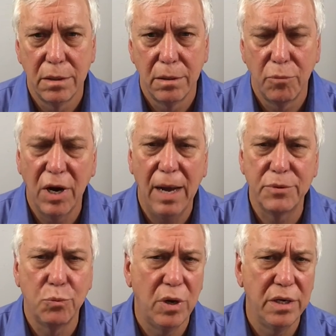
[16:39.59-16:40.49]
Perhaps
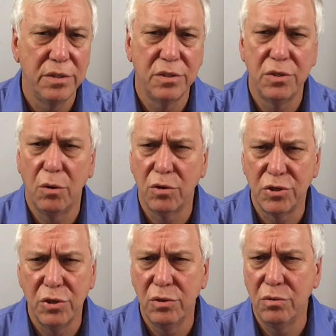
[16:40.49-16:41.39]
1 or
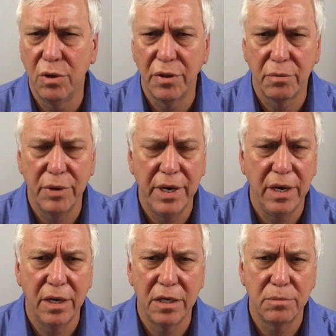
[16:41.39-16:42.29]
2 or 3
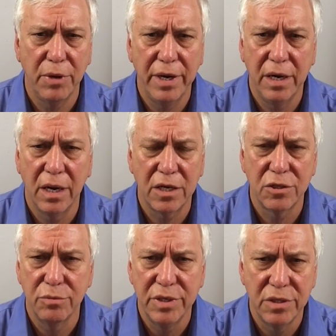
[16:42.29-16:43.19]
unexplained election
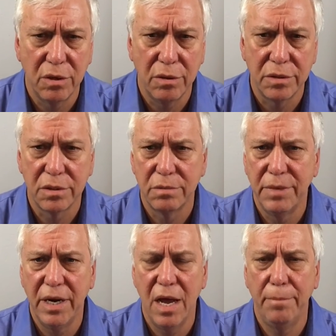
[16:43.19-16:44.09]
results may
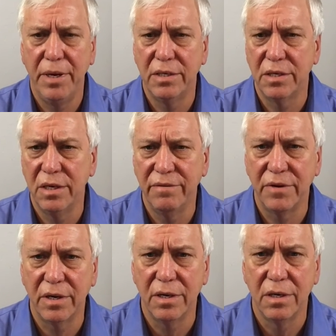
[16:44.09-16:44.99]
not be
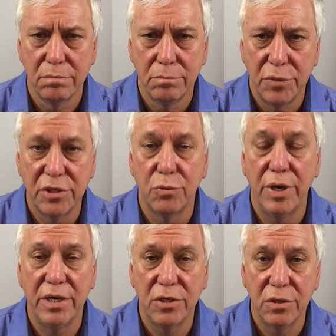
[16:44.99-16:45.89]
significant, but
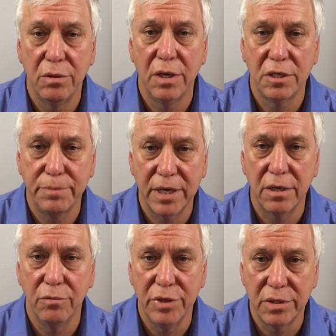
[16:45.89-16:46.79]
22 unexpected
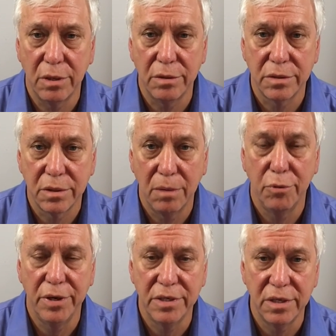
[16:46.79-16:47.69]
results are
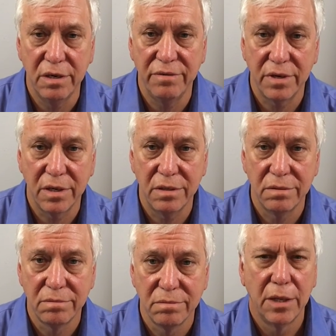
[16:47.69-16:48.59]
pretty significant.
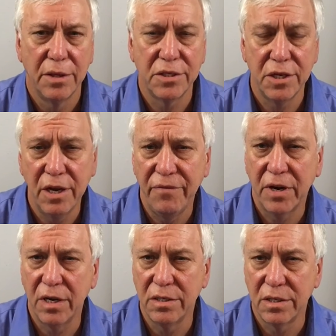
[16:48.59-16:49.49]
The
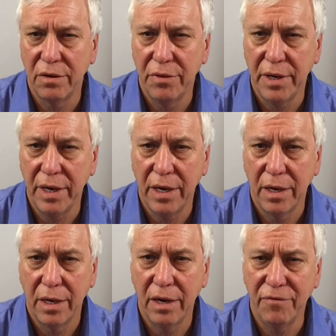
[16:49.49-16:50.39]
significance of the
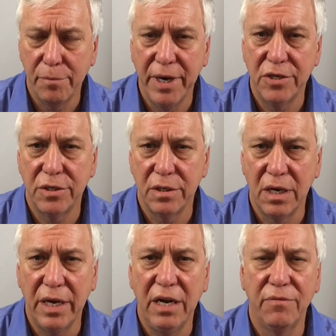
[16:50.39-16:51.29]
information
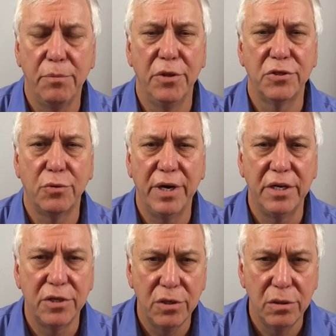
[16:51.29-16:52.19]
gleaned from those
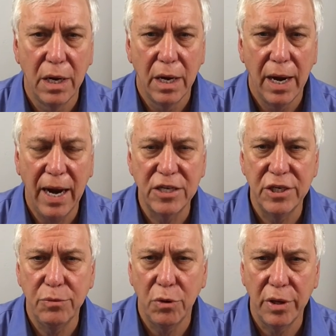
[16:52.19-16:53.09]
22 actually
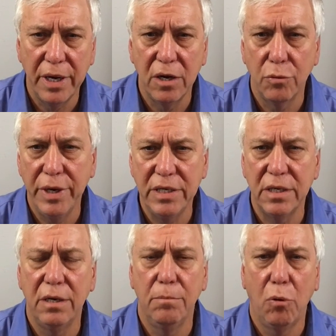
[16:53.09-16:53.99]
will increase
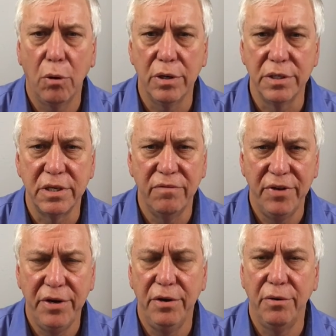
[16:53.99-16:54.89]
in importance in
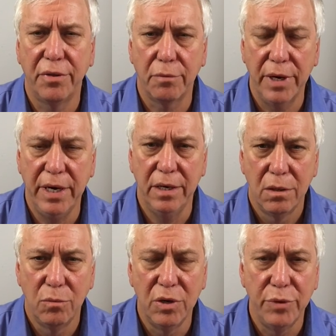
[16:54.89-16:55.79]
video 3
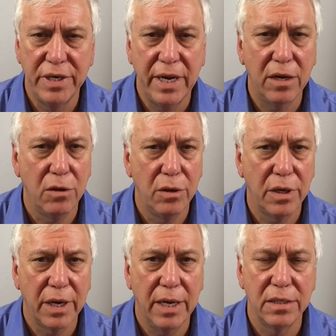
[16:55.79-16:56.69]
when we take a look
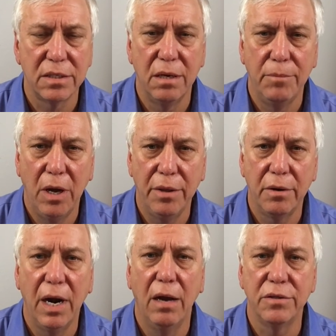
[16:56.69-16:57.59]
at some other
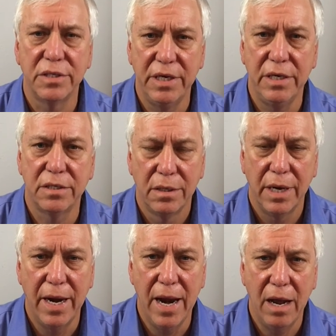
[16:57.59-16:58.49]
House seats
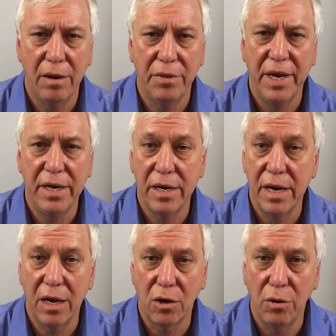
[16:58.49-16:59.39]
and how they did
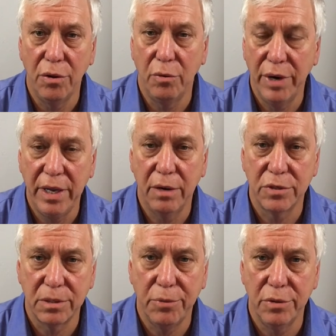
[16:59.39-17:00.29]
not go the way they were
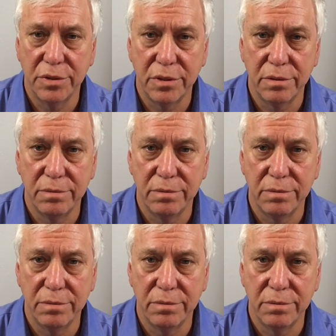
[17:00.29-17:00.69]
supposed to.